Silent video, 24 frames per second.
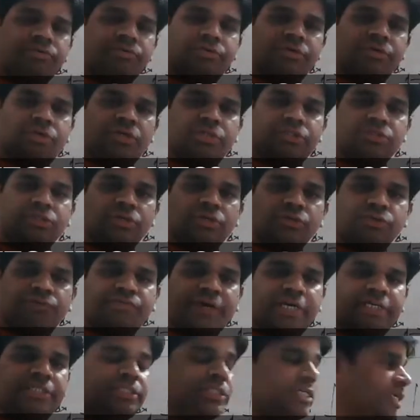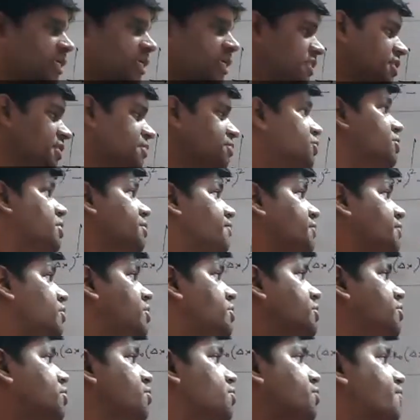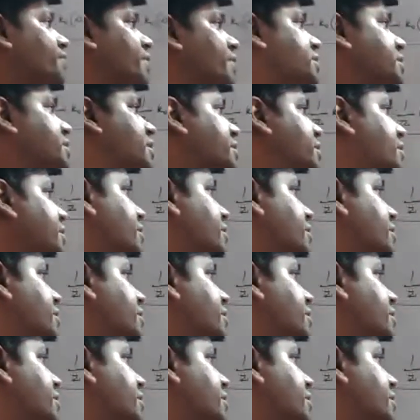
V naught is equal to root 5gr. I substitute the V naught is equal to root 5gr